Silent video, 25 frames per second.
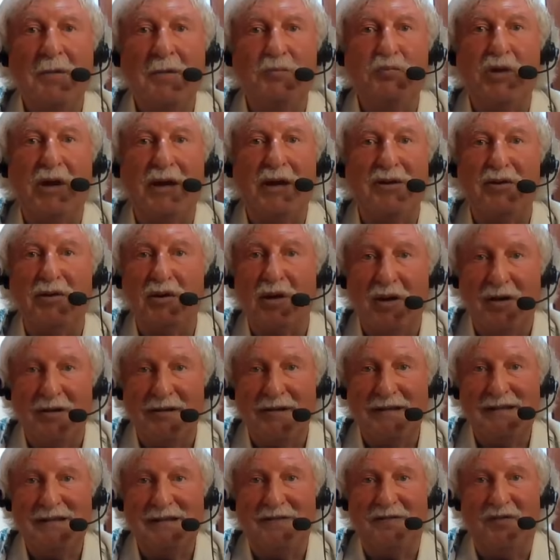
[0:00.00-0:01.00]
prayer and all
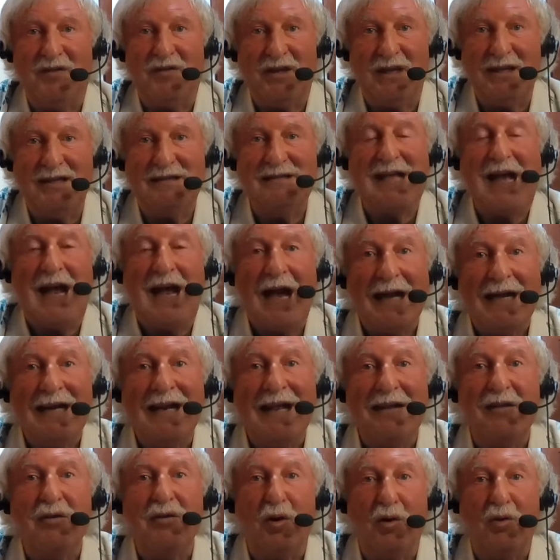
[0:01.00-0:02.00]
these different things. I
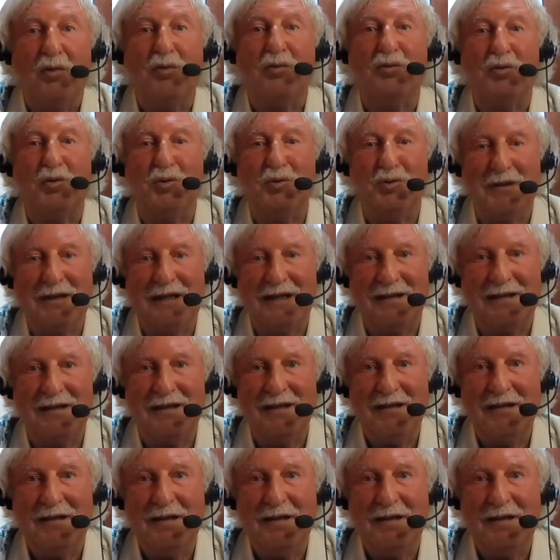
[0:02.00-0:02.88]
like the whole toolkit.